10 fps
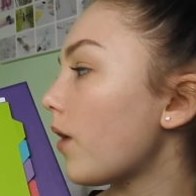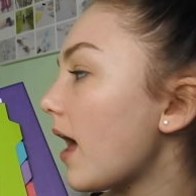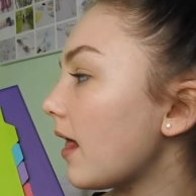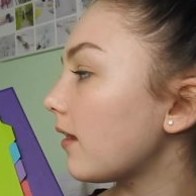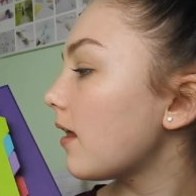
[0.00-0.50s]

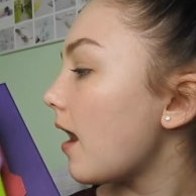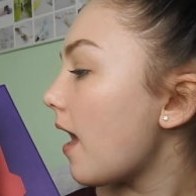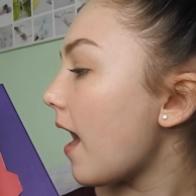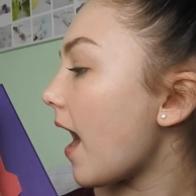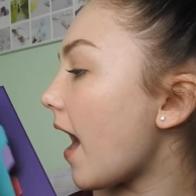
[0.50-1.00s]
well.
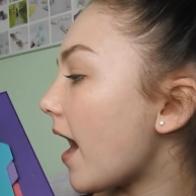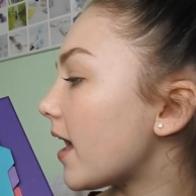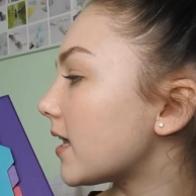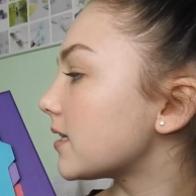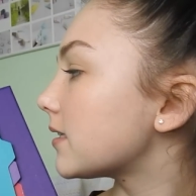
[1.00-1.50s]

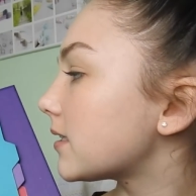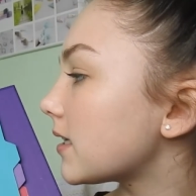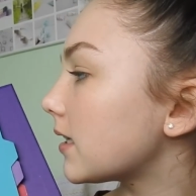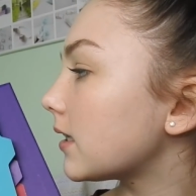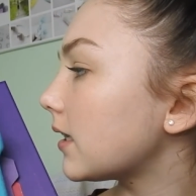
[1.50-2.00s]
And
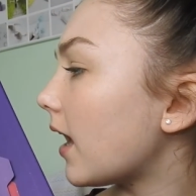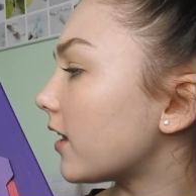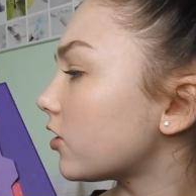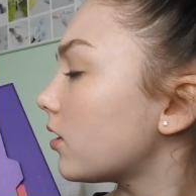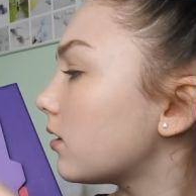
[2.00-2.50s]

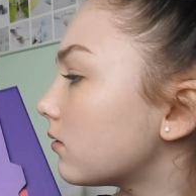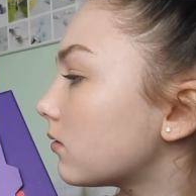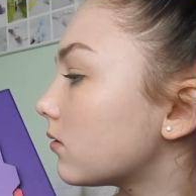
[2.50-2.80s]
yeah, and